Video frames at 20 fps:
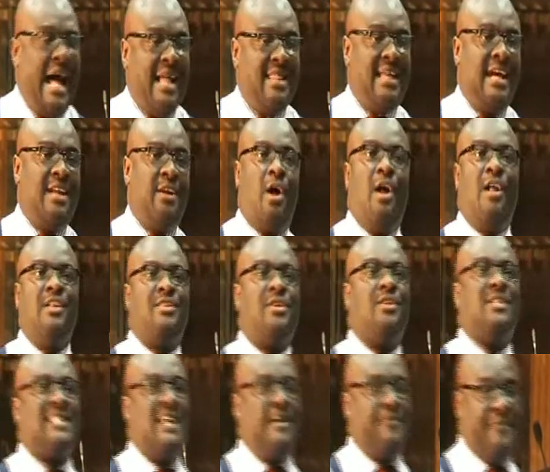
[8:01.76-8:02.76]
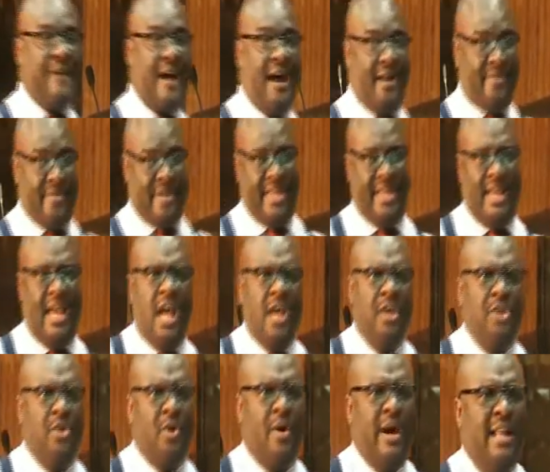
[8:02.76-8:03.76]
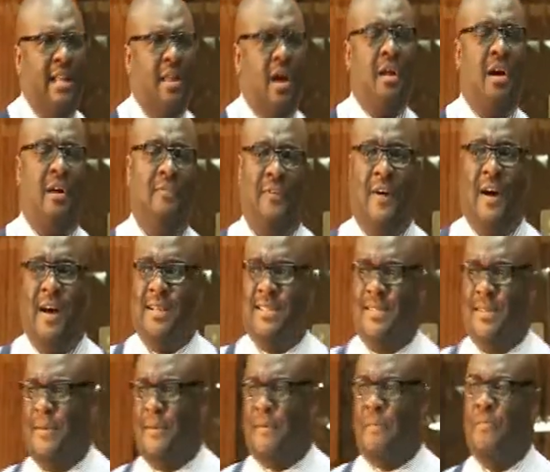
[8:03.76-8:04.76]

And then also Safari. You know, a lot of us,